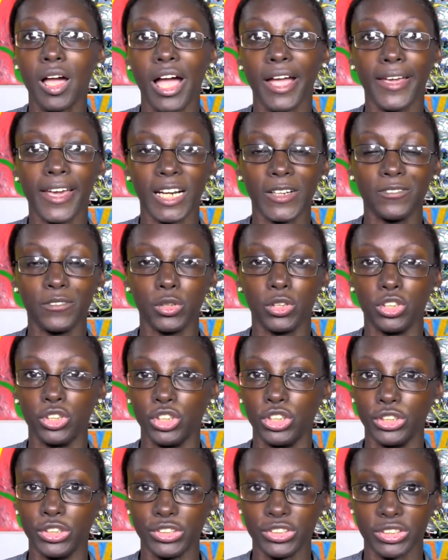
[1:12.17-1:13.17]
I had it for
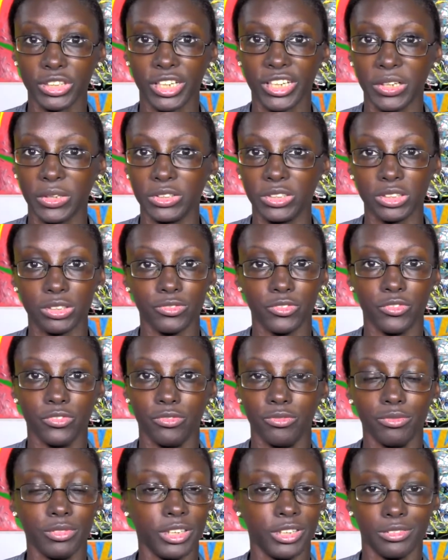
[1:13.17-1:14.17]
years now.
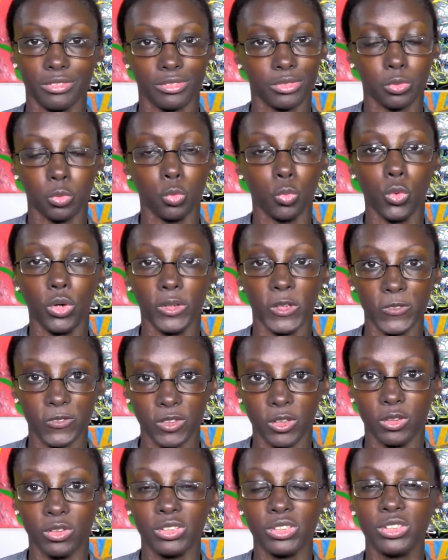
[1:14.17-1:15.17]
It's
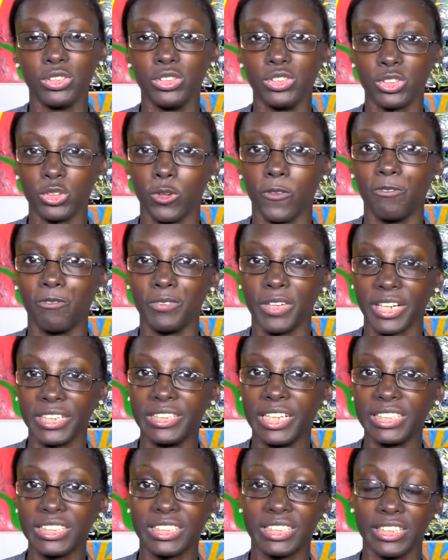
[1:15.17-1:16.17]
wonderful. So
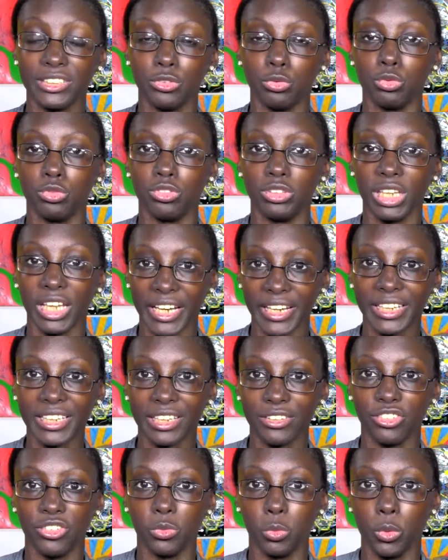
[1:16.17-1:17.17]
find a desk that you
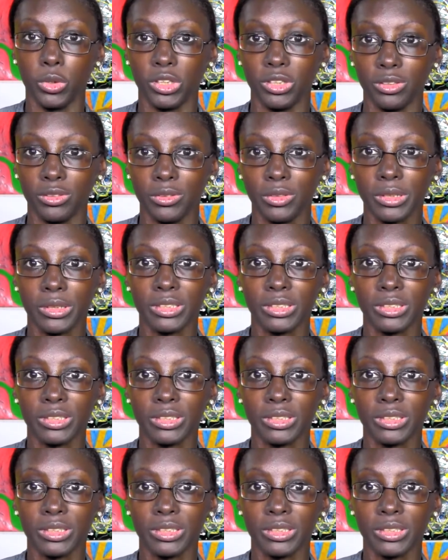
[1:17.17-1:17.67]
like, that you want to